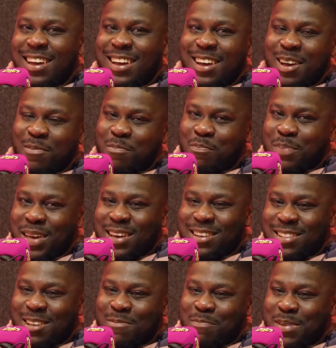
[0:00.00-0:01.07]
I'm big
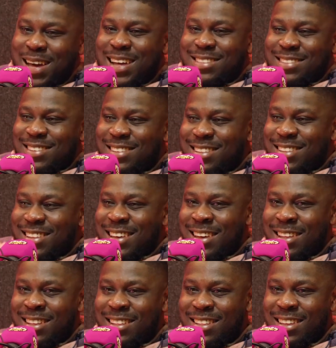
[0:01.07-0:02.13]
and I'm bad and
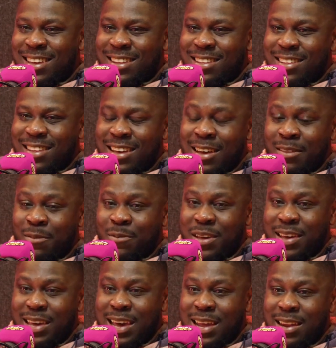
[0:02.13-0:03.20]

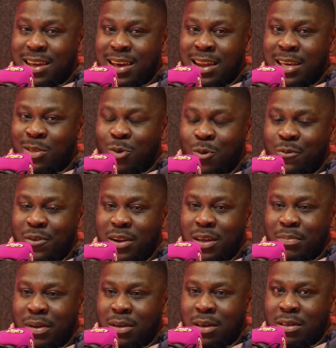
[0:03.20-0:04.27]
thingy. And it's so funny
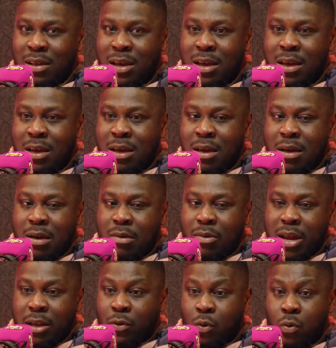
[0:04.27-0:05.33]
because like when
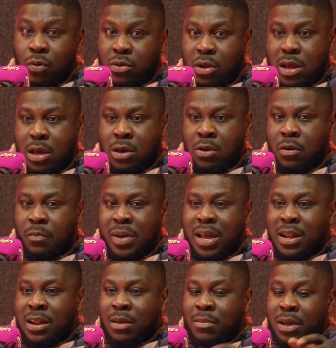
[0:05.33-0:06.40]
I talk to like young men
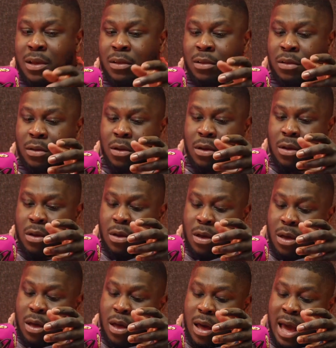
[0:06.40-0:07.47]
and I'm like,
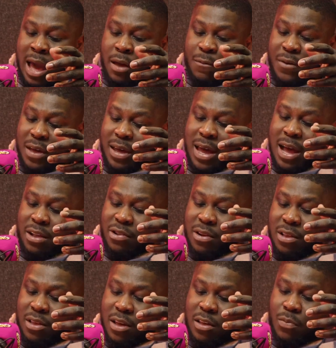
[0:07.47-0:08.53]
I think it actually
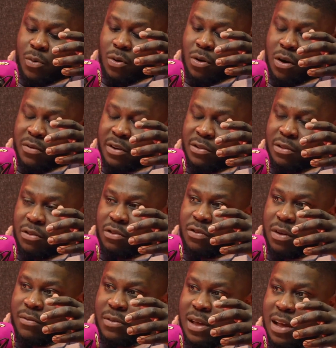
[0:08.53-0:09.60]
takes more courage and
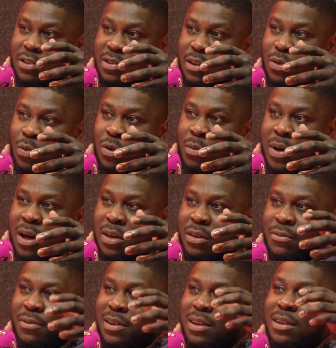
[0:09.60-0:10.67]
strength to actually talk about how you're
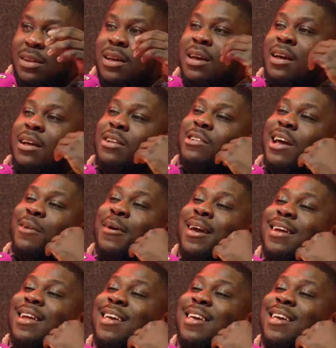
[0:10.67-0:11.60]
feeling. Do you know what I mean?